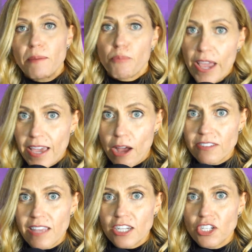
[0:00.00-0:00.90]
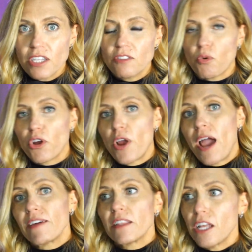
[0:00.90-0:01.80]
breakout sessions, or you're
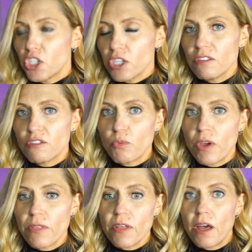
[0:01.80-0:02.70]
having luncheons with,